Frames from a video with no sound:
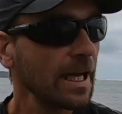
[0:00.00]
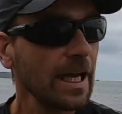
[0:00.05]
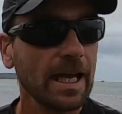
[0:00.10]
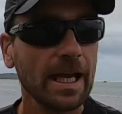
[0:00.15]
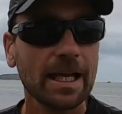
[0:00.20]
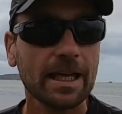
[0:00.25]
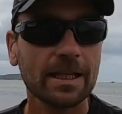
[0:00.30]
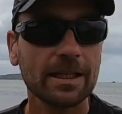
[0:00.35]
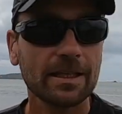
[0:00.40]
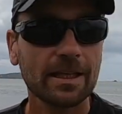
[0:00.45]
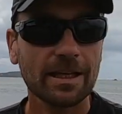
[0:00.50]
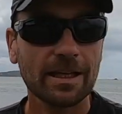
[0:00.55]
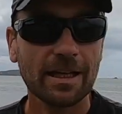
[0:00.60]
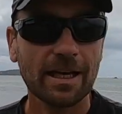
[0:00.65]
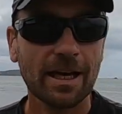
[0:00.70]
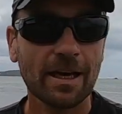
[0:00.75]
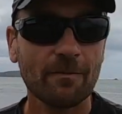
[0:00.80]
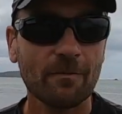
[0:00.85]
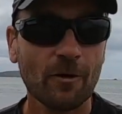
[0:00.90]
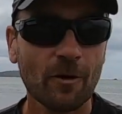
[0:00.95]
And
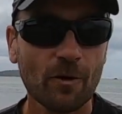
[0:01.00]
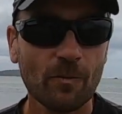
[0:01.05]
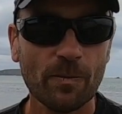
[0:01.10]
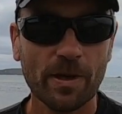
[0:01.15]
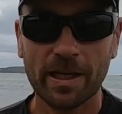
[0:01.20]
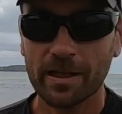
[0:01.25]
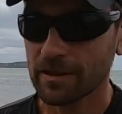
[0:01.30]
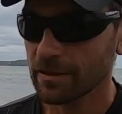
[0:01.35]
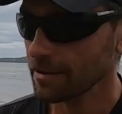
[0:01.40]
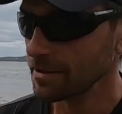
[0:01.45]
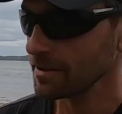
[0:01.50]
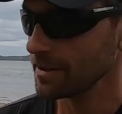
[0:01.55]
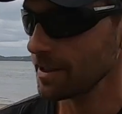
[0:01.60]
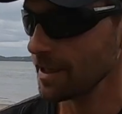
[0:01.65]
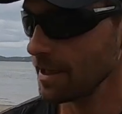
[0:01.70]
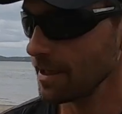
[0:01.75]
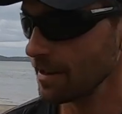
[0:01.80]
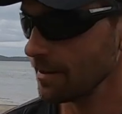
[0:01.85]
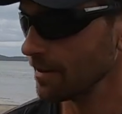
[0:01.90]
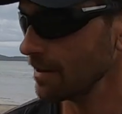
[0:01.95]
I'm hoping
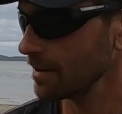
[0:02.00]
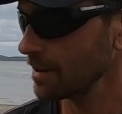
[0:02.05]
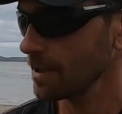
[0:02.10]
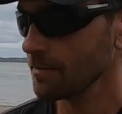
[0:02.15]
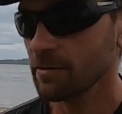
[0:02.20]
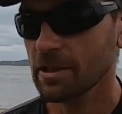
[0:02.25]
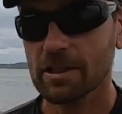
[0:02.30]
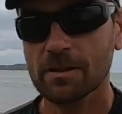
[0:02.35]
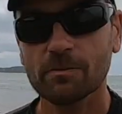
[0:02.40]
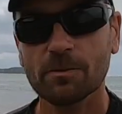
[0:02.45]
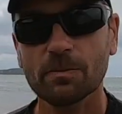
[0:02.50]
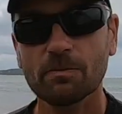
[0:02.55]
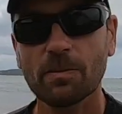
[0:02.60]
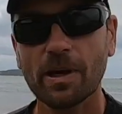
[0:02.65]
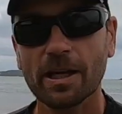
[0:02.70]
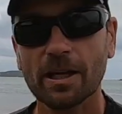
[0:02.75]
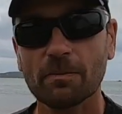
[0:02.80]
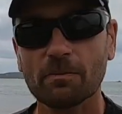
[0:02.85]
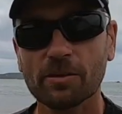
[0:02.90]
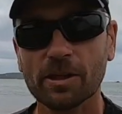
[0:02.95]
today that I'm a little bit
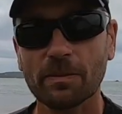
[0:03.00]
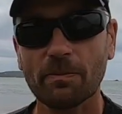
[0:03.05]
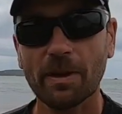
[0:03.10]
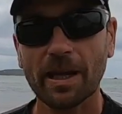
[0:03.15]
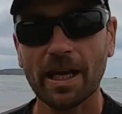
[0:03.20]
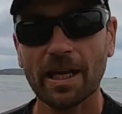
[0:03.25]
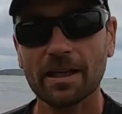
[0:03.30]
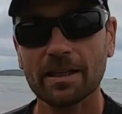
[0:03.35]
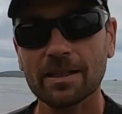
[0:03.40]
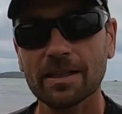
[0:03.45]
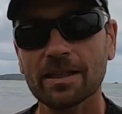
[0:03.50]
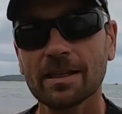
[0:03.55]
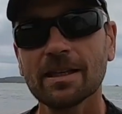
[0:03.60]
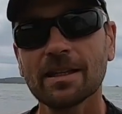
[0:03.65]
better prepared,